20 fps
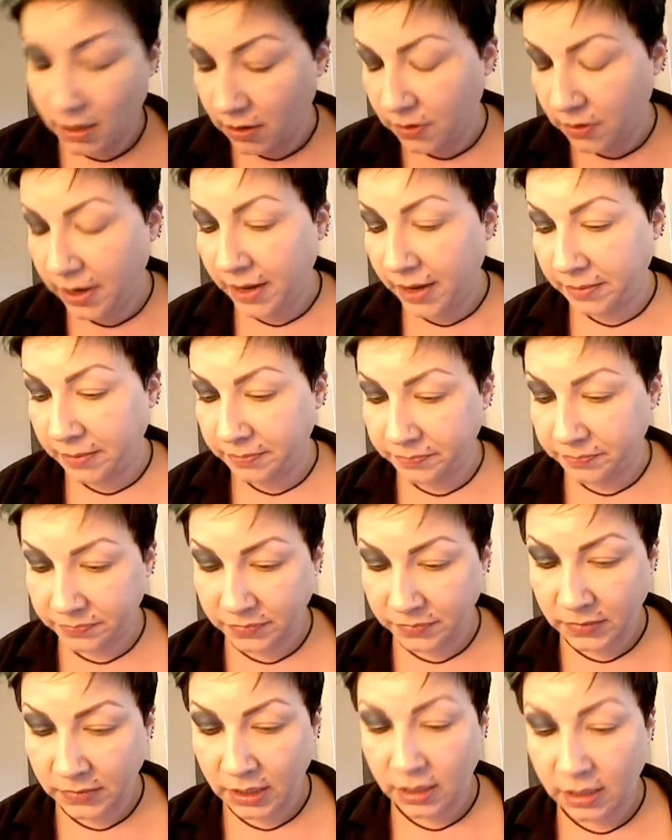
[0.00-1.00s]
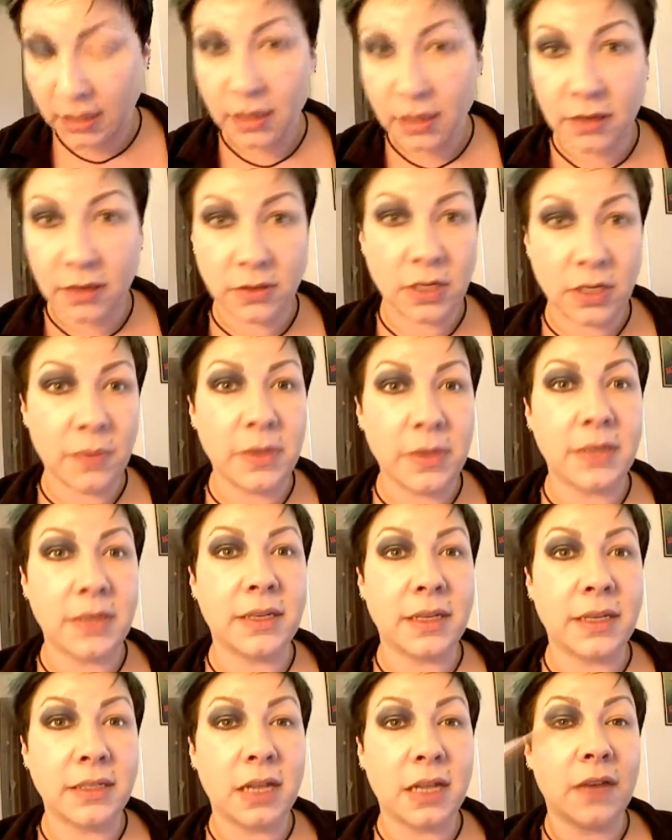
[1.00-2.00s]
Okay, so I'm going to
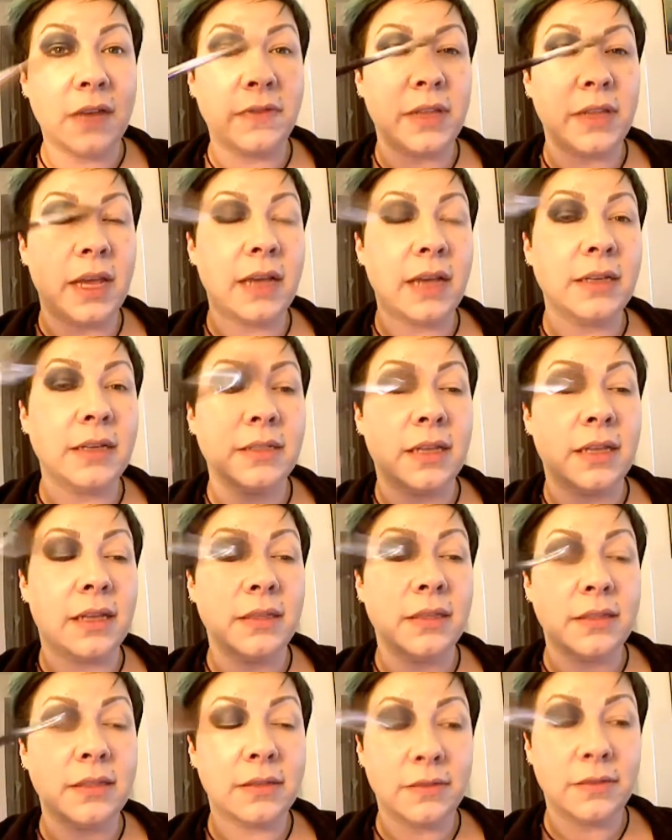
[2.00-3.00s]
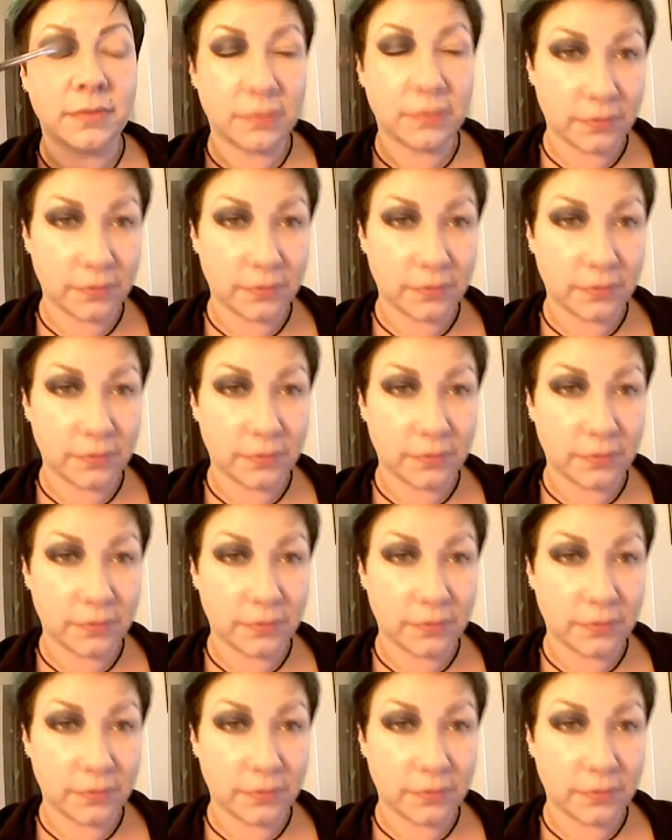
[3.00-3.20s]
dust off the excess.